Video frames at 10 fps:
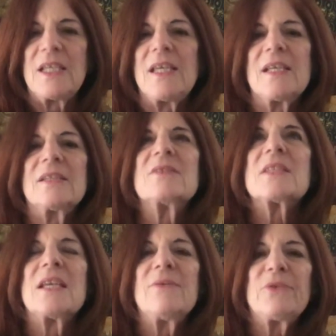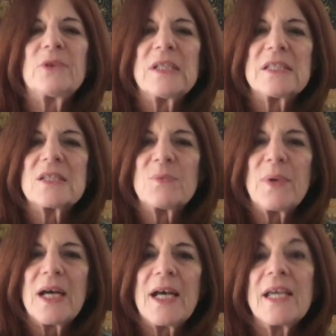is influenced
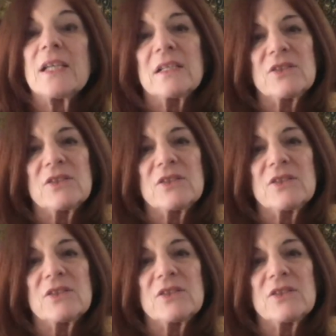by